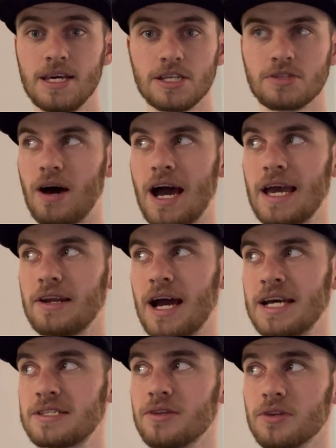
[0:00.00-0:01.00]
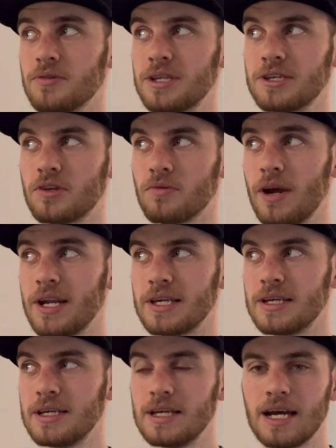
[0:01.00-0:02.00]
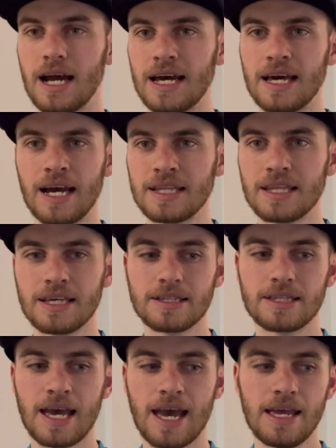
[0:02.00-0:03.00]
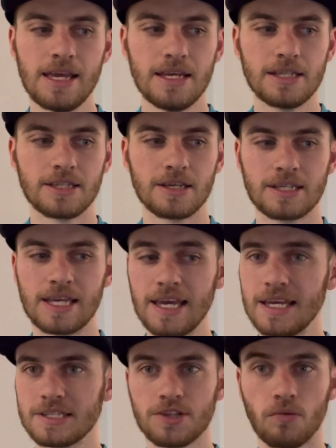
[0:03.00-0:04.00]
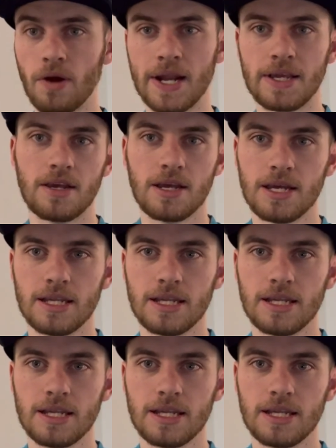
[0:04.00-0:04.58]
So I still don't think they're ready. I think that the Kings, they're ready.